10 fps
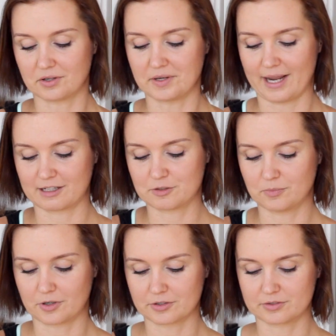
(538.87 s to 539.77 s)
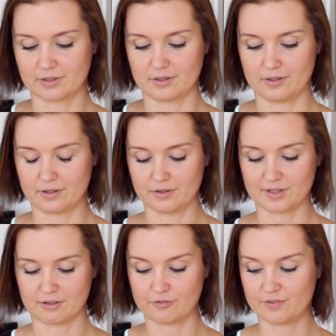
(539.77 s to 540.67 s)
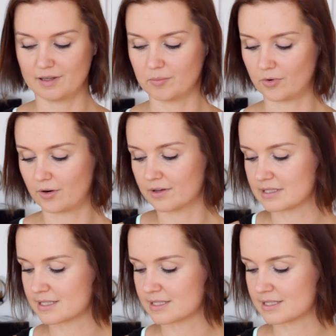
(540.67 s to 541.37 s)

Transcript: connect more to the earth and feel more